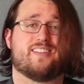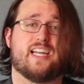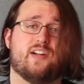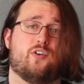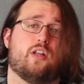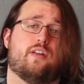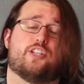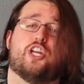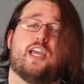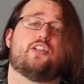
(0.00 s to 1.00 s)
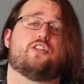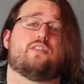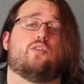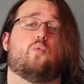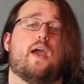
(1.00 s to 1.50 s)
Second of all, it
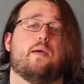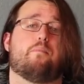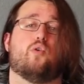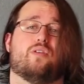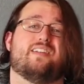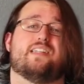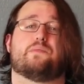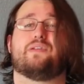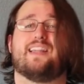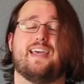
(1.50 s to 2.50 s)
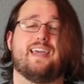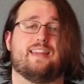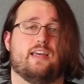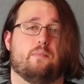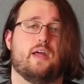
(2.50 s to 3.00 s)
changes the way Portland is
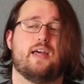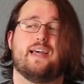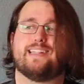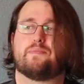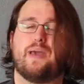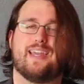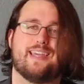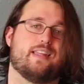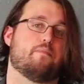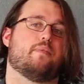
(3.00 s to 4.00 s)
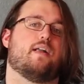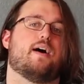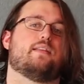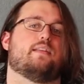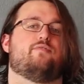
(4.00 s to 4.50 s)
playing them. It's making them
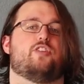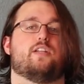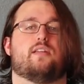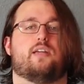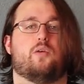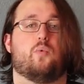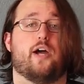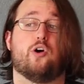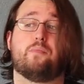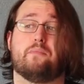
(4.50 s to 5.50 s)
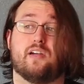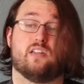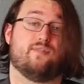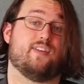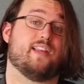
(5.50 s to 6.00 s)
not leave Jason Kidd wide open,
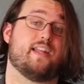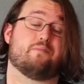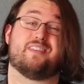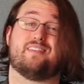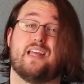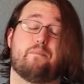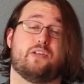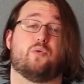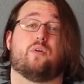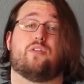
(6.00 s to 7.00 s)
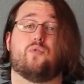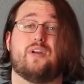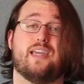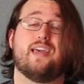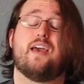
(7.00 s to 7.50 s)
because if you let him step into a
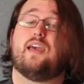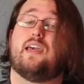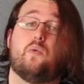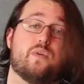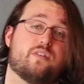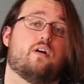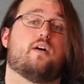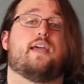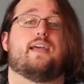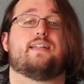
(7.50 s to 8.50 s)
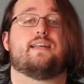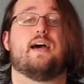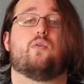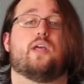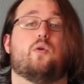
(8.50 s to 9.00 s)
three, he was knocking it
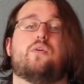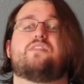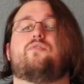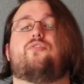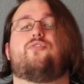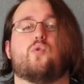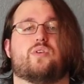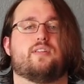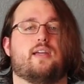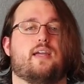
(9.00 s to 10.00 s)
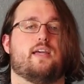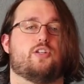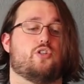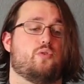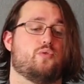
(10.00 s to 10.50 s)
down. He wasn't forcing
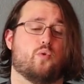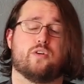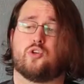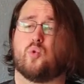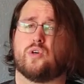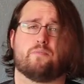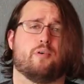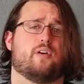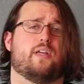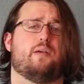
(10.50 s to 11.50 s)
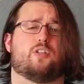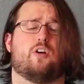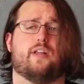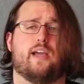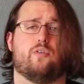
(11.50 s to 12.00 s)
issues, or as Doris Burke keeps
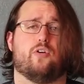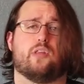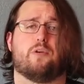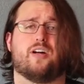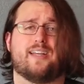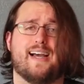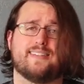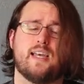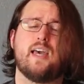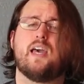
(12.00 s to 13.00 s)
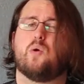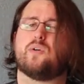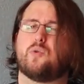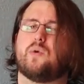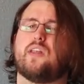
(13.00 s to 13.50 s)
calling out during the broadcast, he
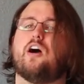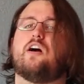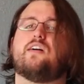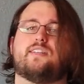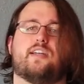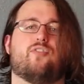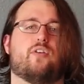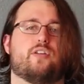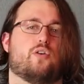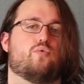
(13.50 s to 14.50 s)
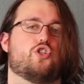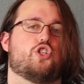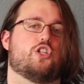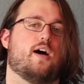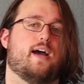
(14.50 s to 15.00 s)
wasn't really hunting for his own
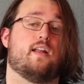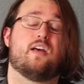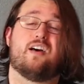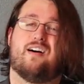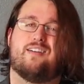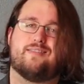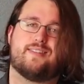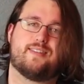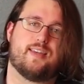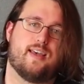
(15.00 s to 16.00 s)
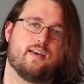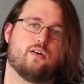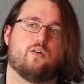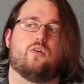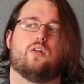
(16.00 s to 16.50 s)
shot
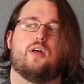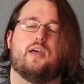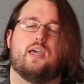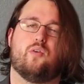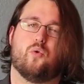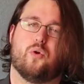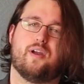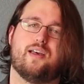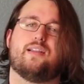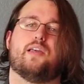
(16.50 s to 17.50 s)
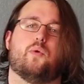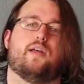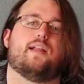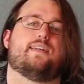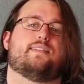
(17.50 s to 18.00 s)
until he really
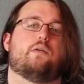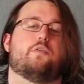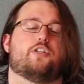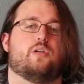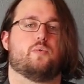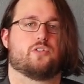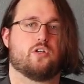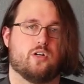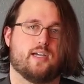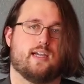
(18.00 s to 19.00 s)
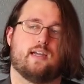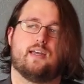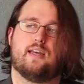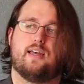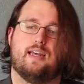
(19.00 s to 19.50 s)
realized how much he was
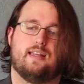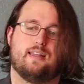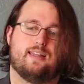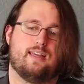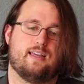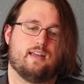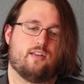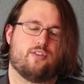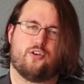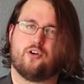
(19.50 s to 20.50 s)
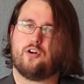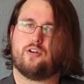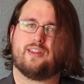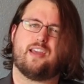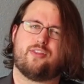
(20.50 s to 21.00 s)
cooking in the
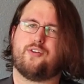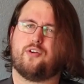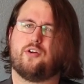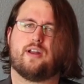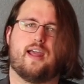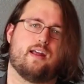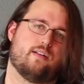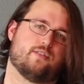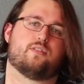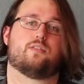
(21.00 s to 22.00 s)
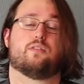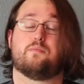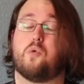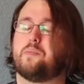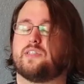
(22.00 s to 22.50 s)
late third and
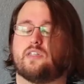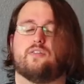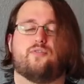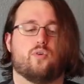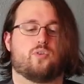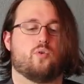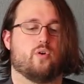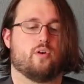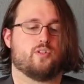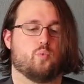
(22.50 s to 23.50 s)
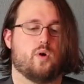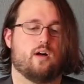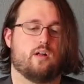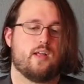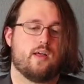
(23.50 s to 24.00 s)
moments in the fourth quarter as
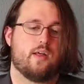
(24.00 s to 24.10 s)
well.